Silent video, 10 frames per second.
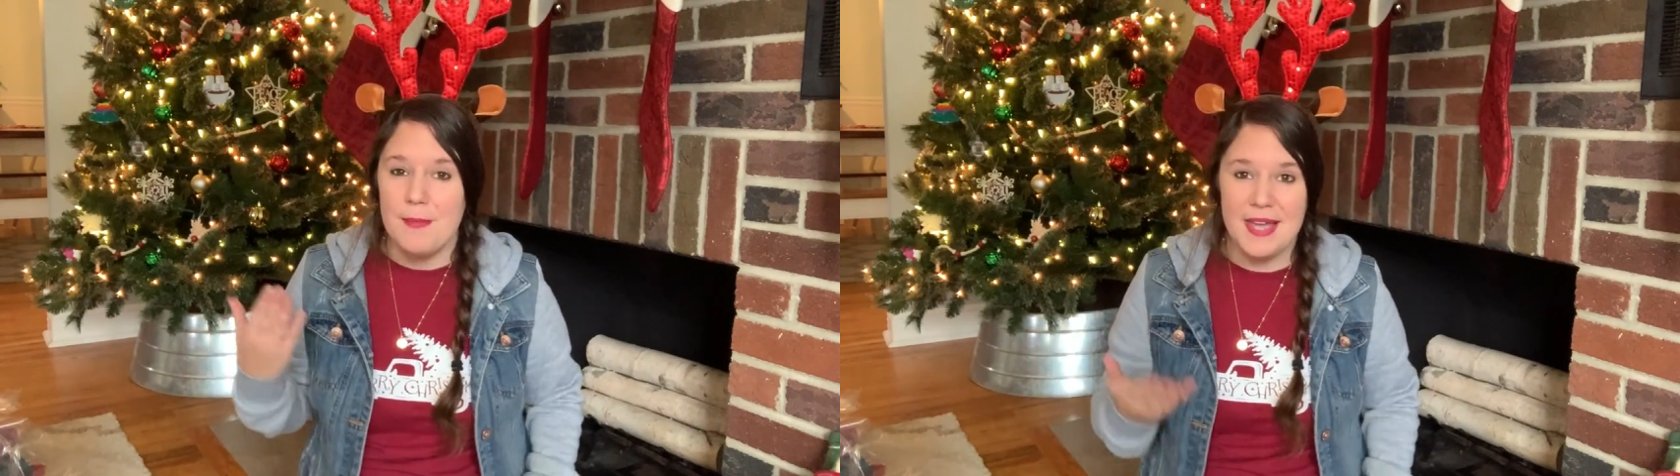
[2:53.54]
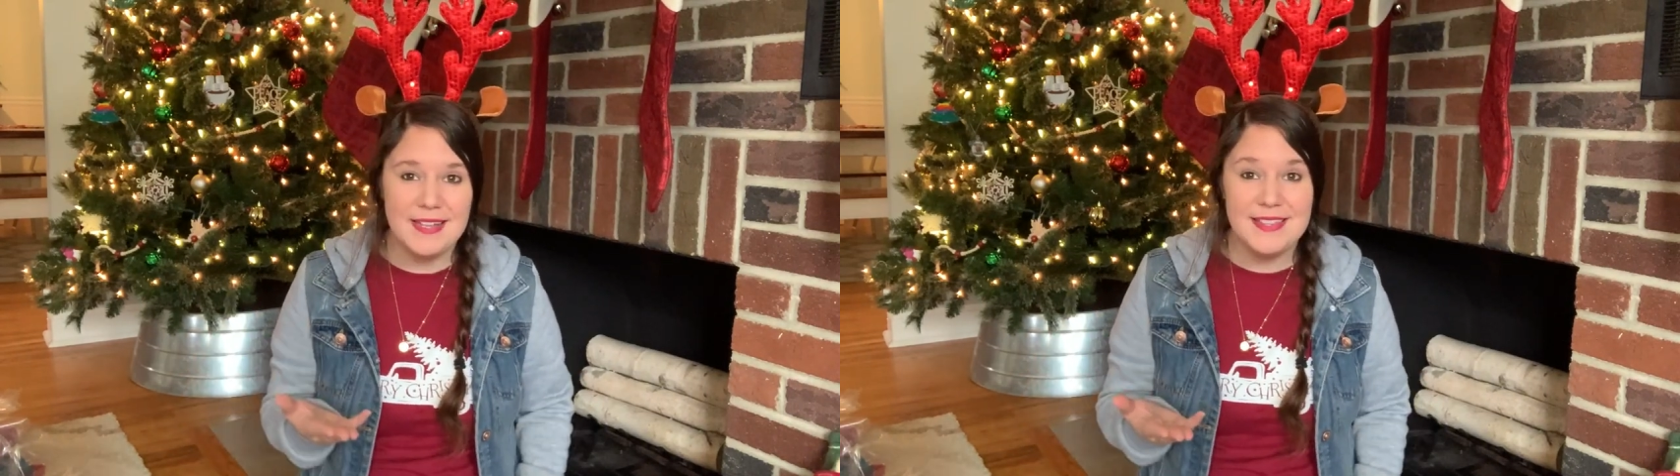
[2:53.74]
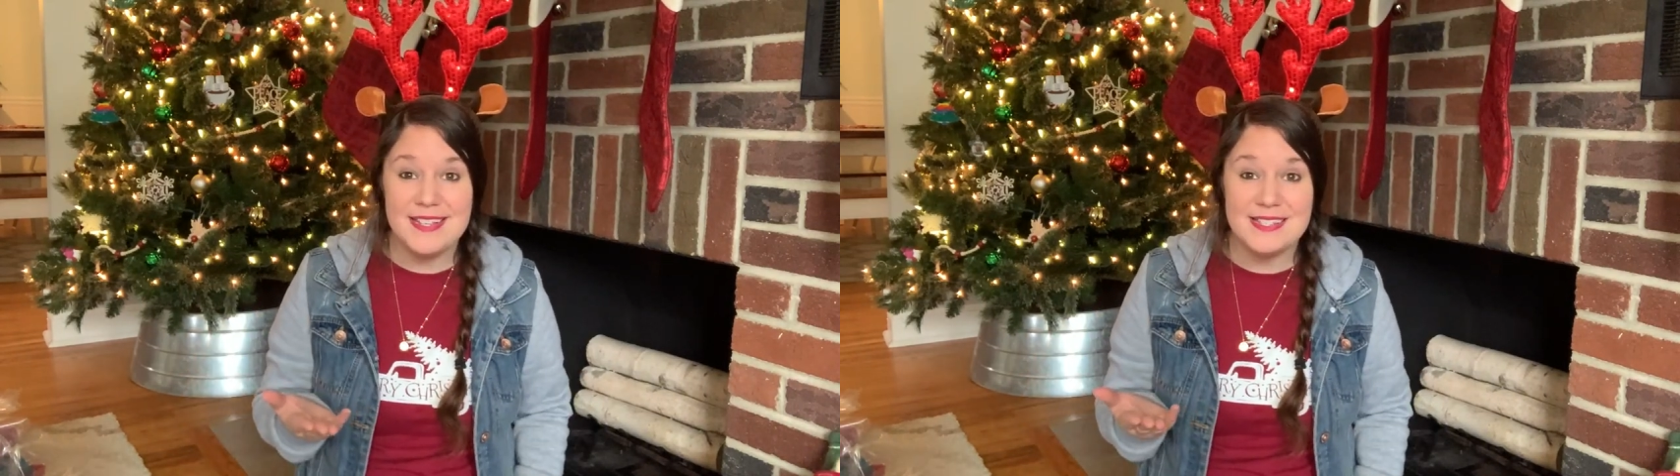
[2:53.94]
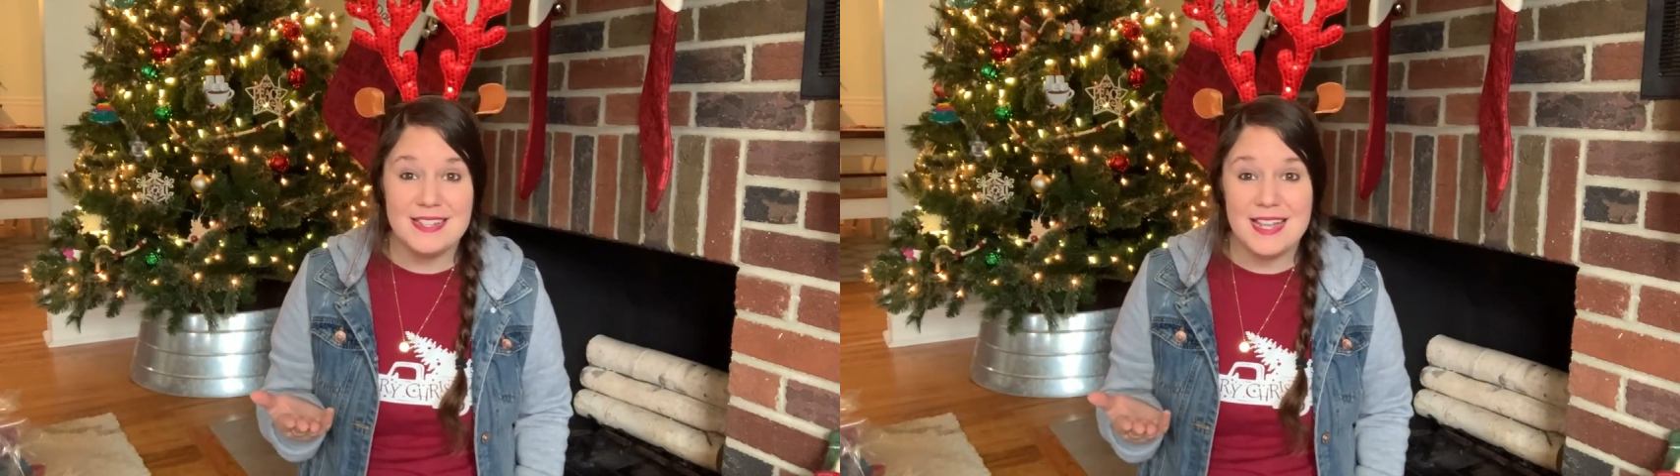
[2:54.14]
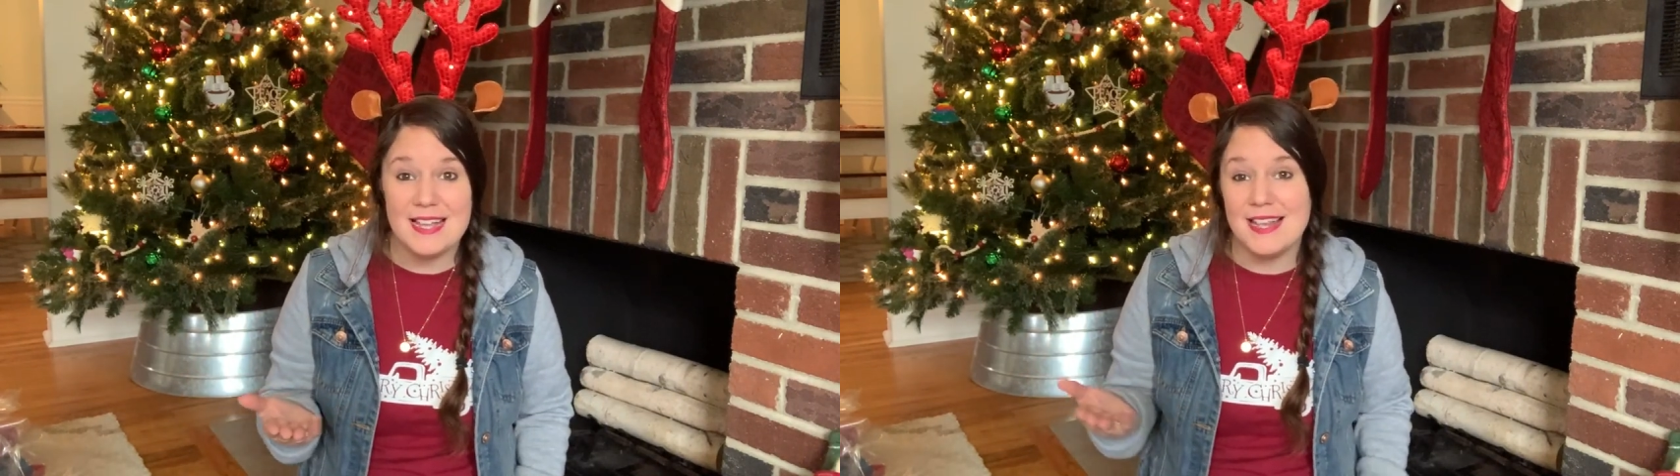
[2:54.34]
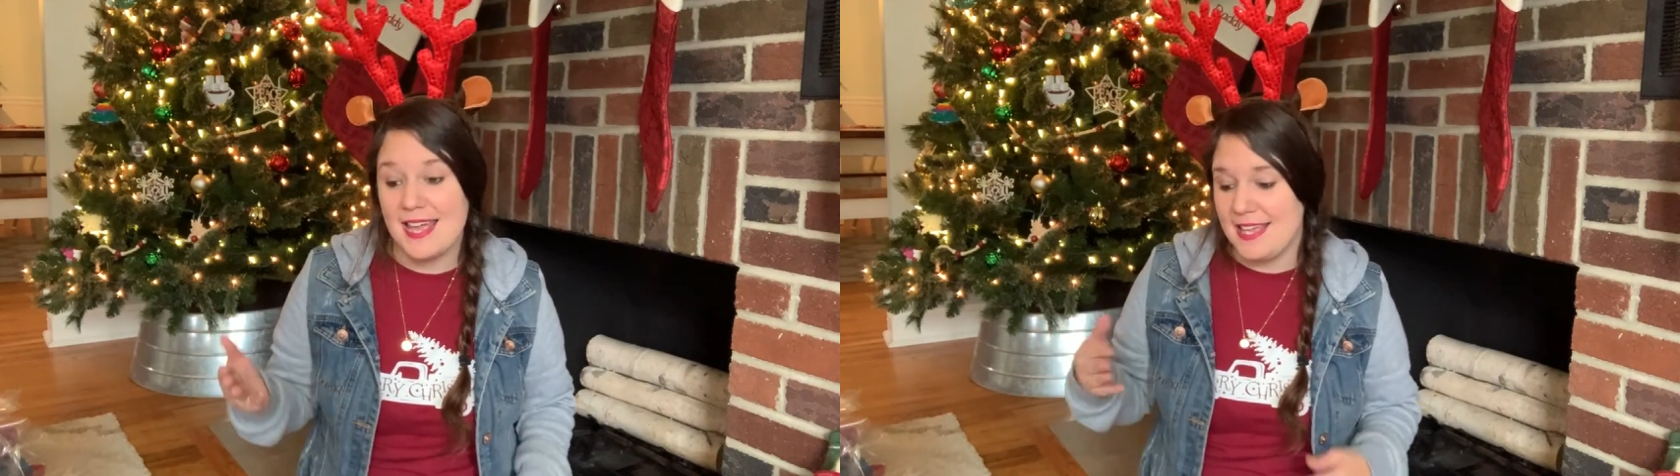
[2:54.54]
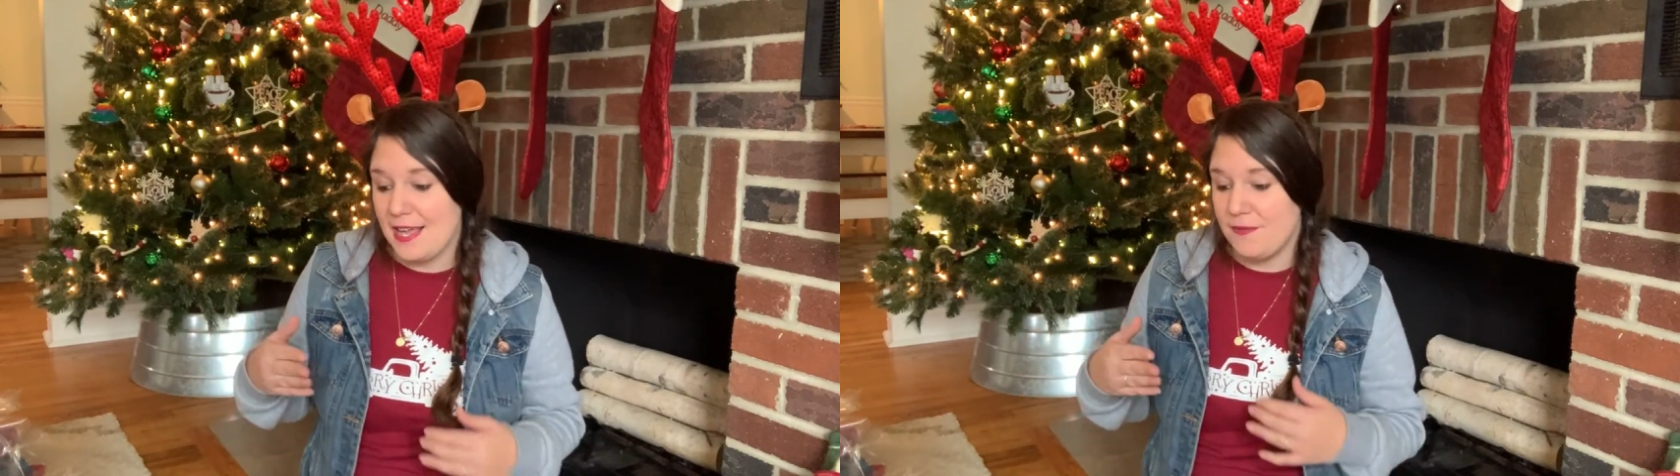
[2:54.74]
Pick things that they like.